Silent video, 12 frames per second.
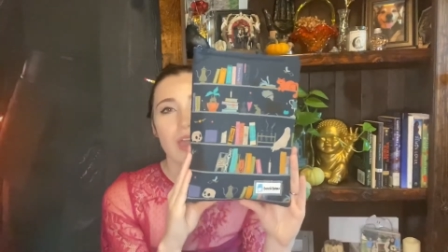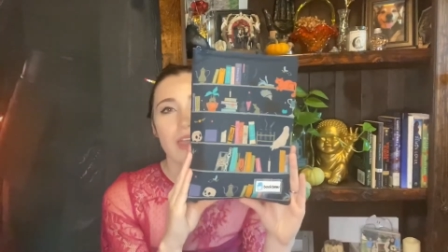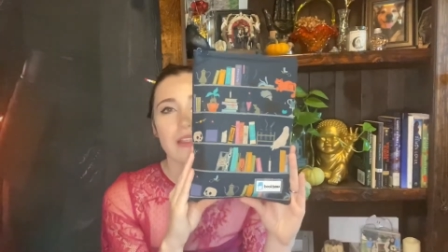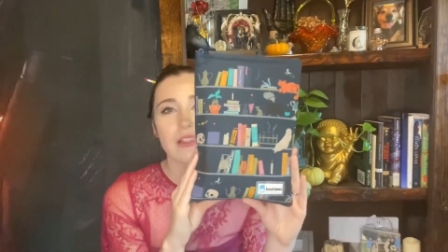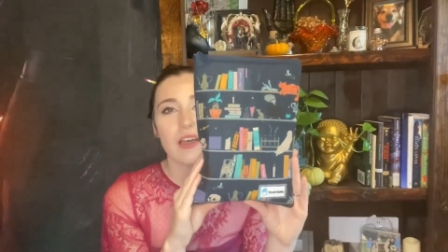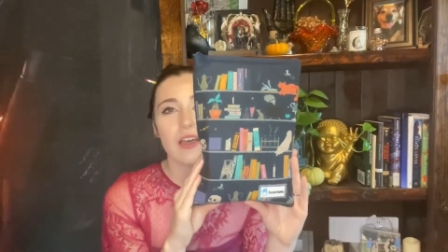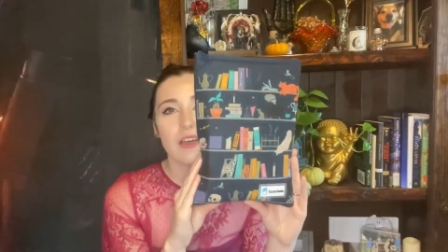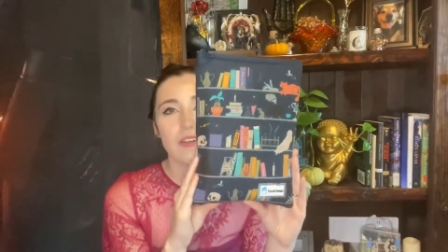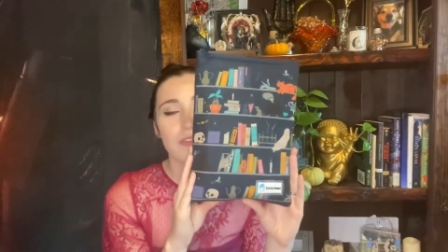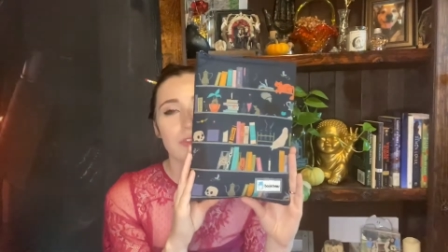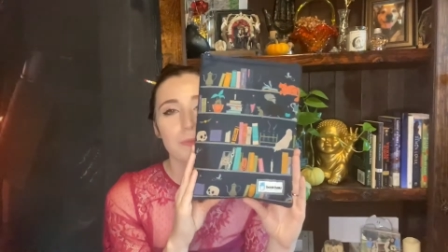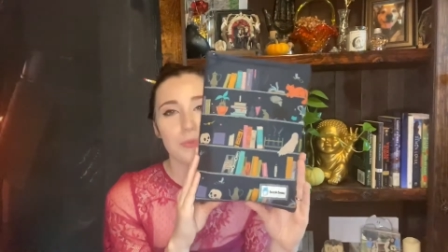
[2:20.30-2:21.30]
love
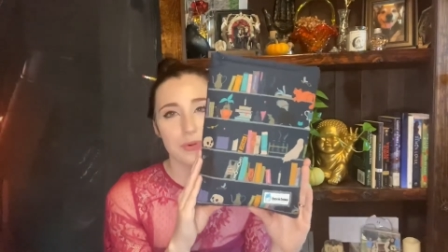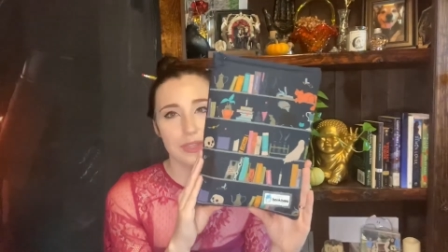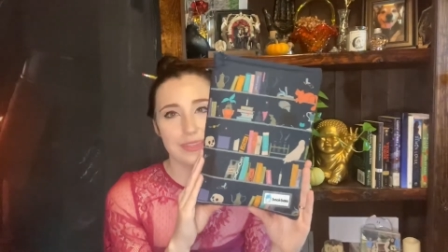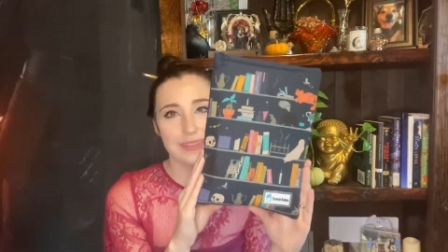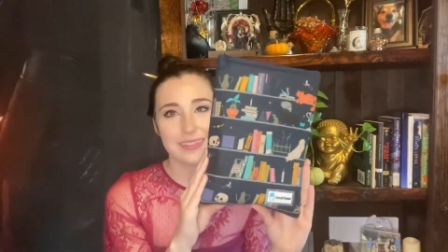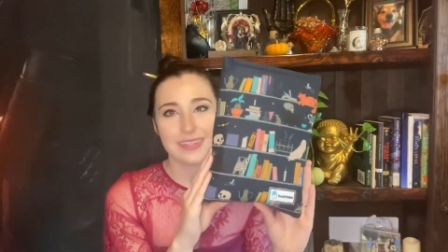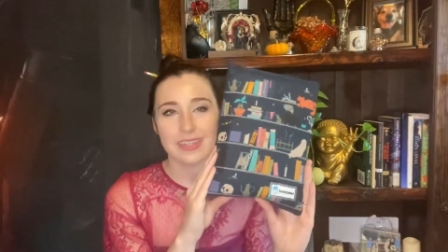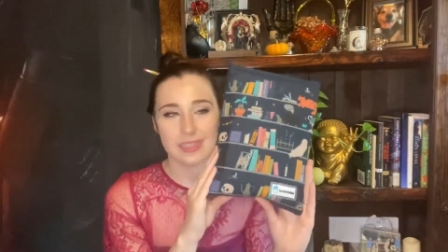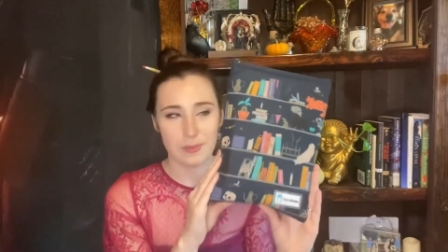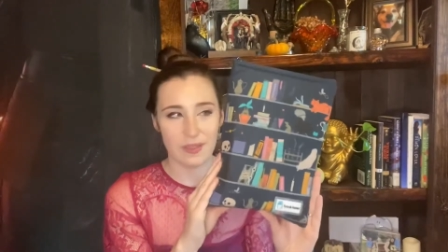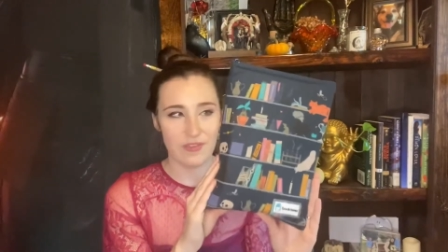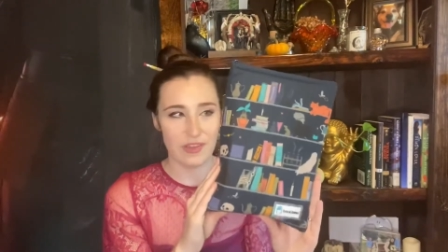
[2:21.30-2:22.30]
the prints. That's
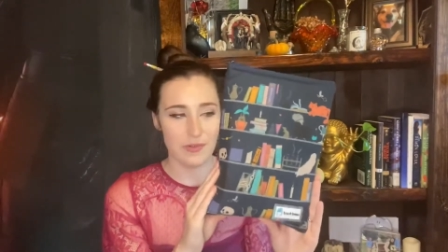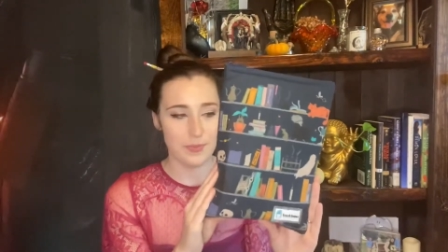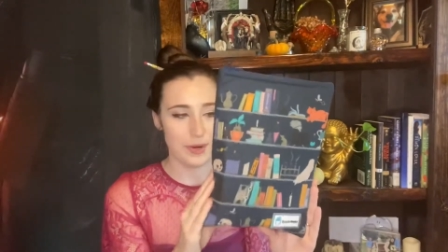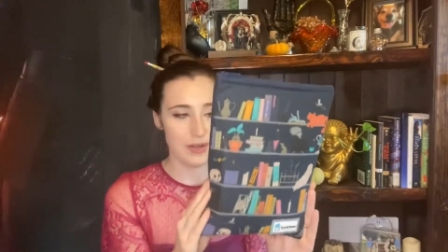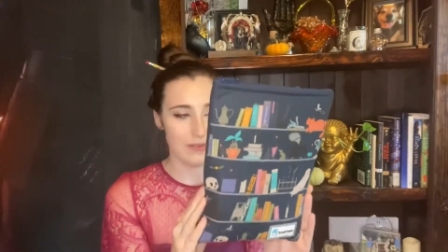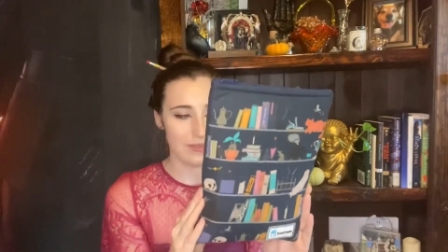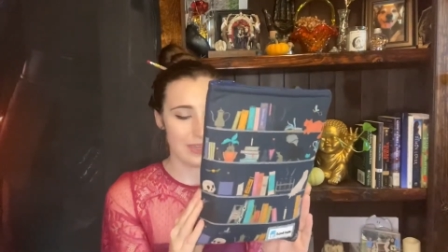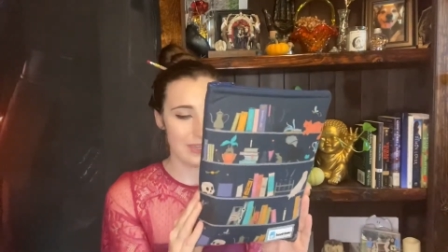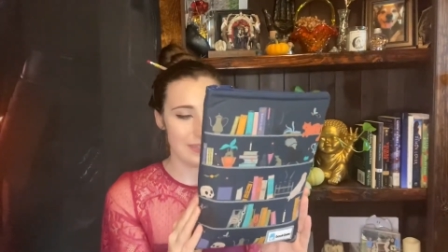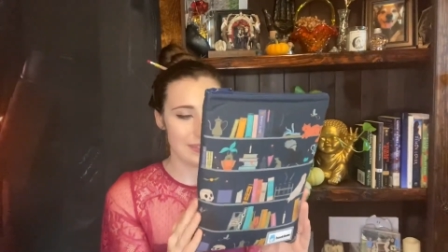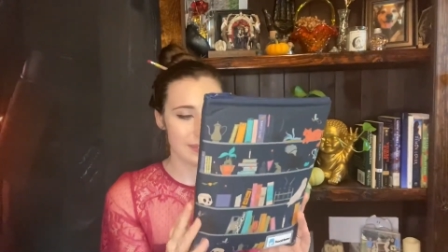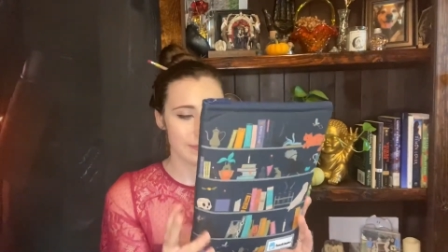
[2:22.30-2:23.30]
my favorite part of
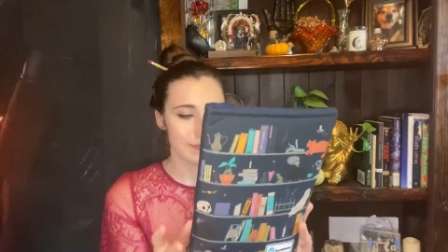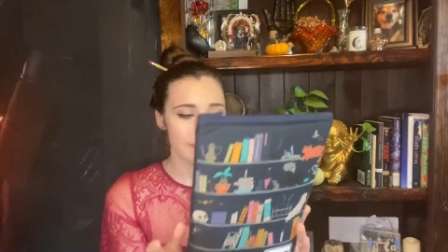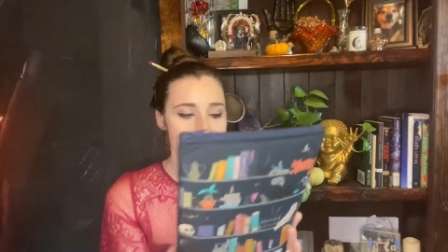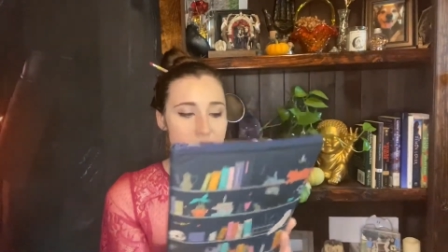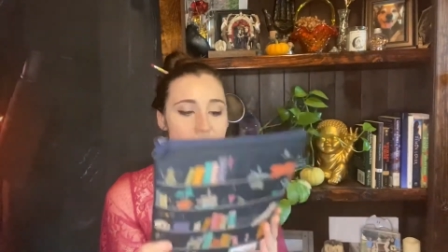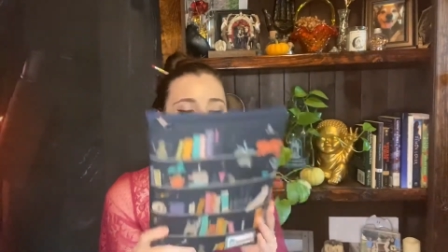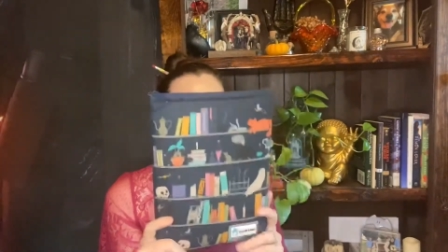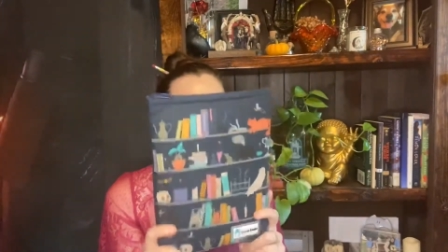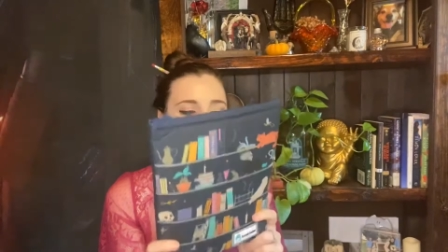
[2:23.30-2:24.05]
these. Now